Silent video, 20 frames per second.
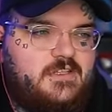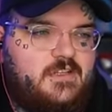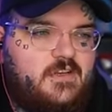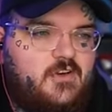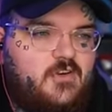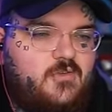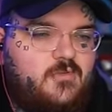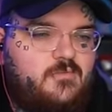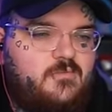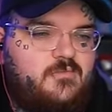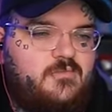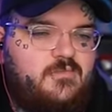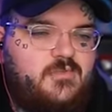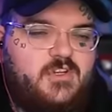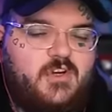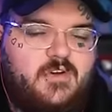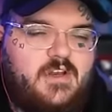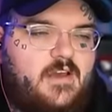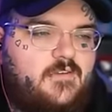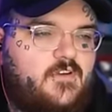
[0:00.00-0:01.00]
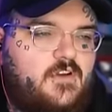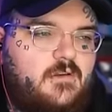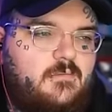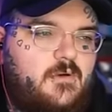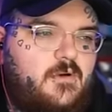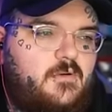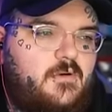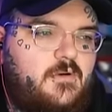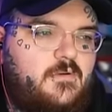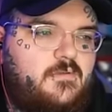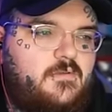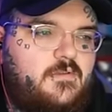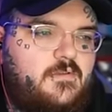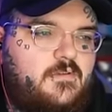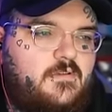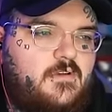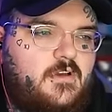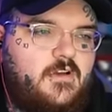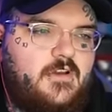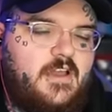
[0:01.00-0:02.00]
though. Don't have a Komodo.
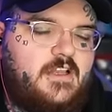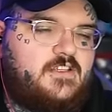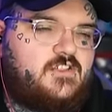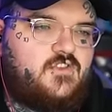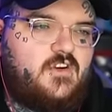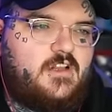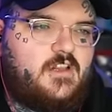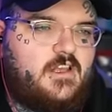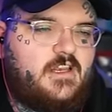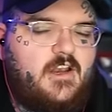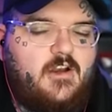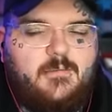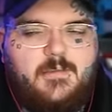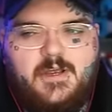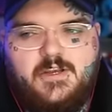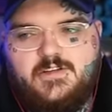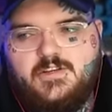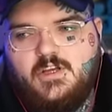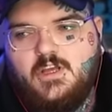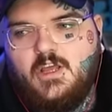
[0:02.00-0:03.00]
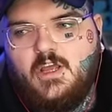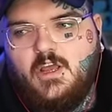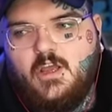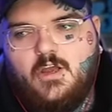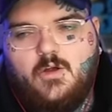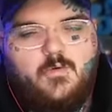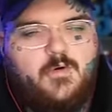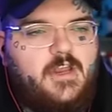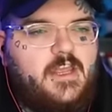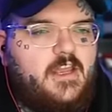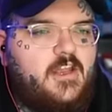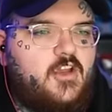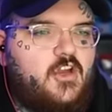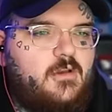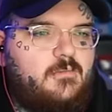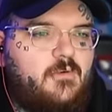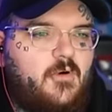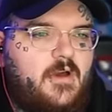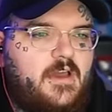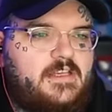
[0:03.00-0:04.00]
Okay, it's struggling. Never mind. We're eating
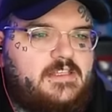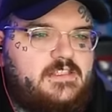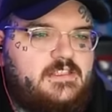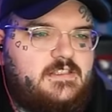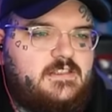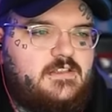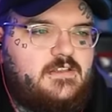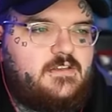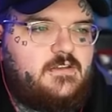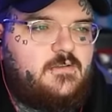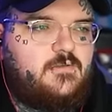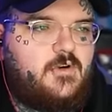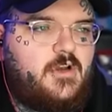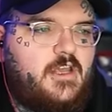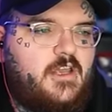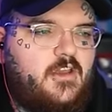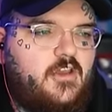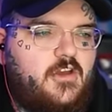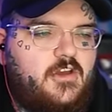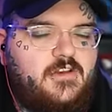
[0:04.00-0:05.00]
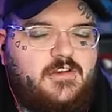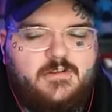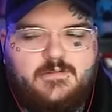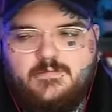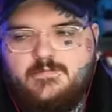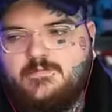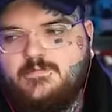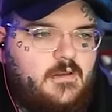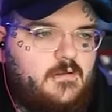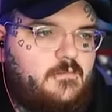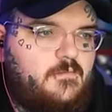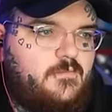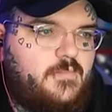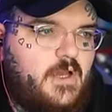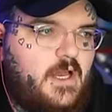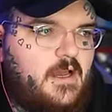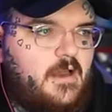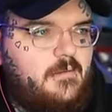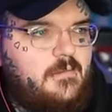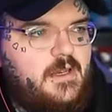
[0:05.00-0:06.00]
good, boys. We're eating good.
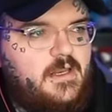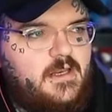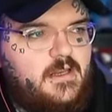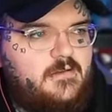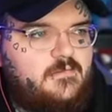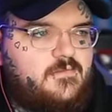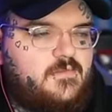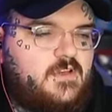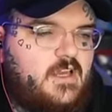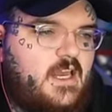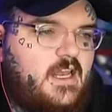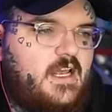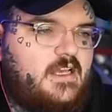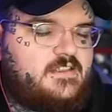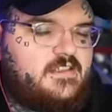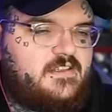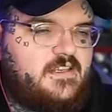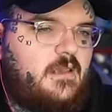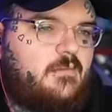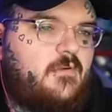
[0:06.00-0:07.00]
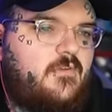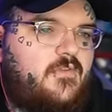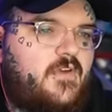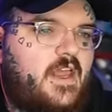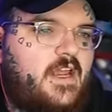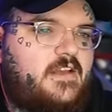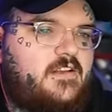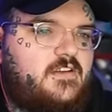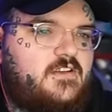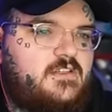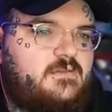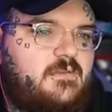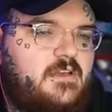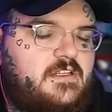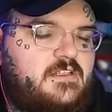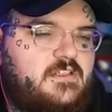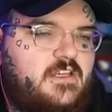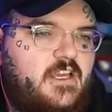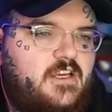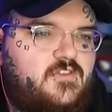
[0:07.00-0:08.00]
But, I mean, it kind of has the same effect. It just
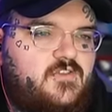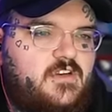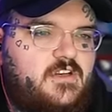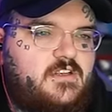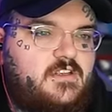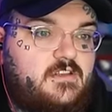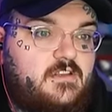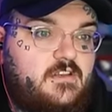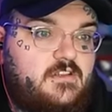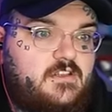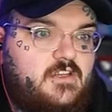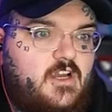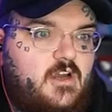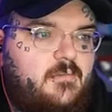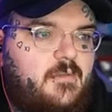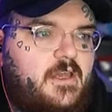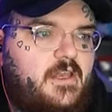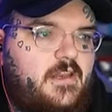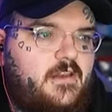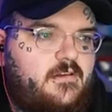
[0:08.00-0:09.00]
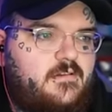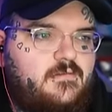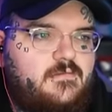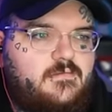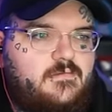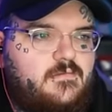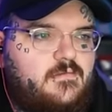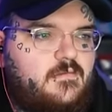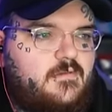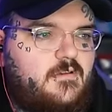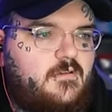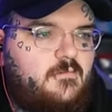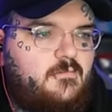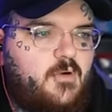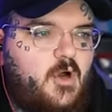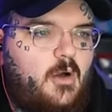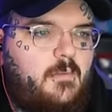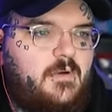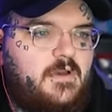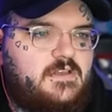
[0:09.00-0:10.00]
means Kingdra doesn't come in and
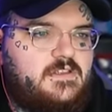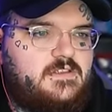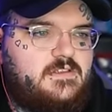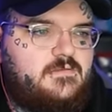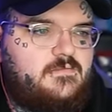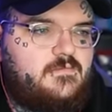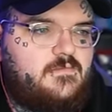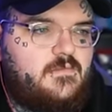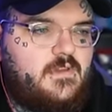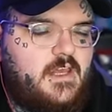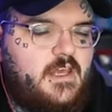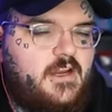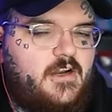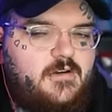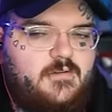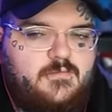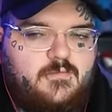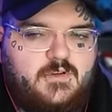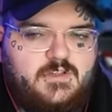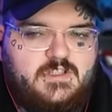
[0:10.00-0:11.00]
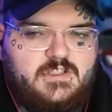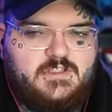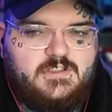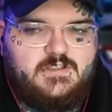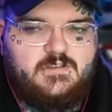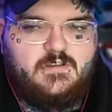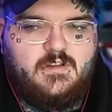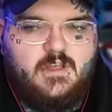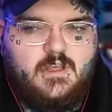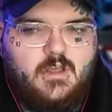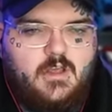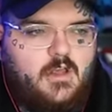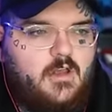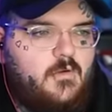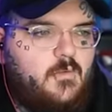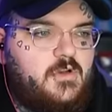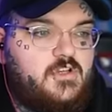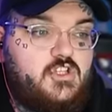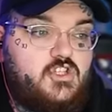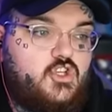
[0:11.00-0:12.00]
bop us later, which is
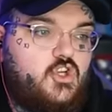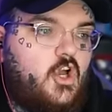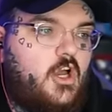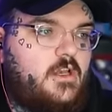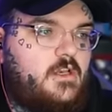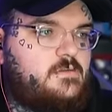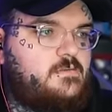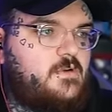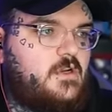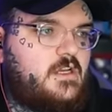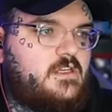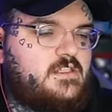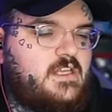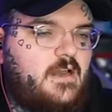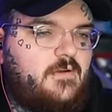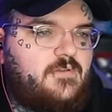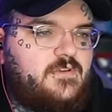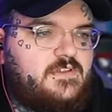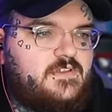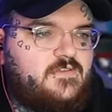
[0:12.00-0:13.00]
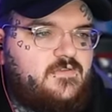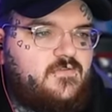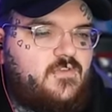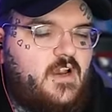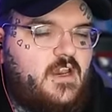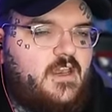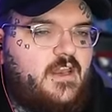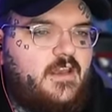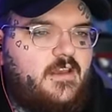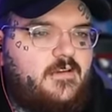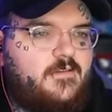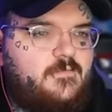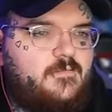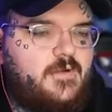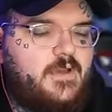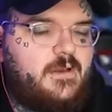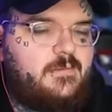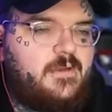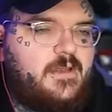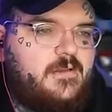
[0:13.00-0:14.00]
which is good because that was frightening.
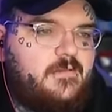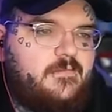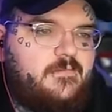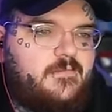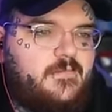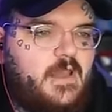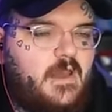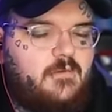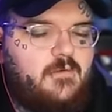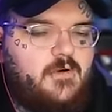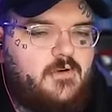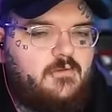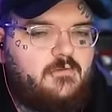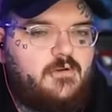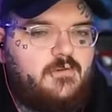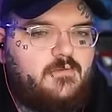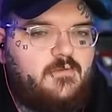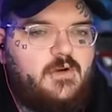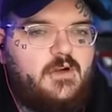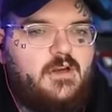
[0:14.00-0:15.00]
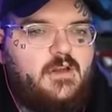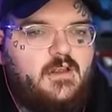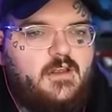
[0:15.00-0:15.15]
But I mean, yeah, we're, we're, we're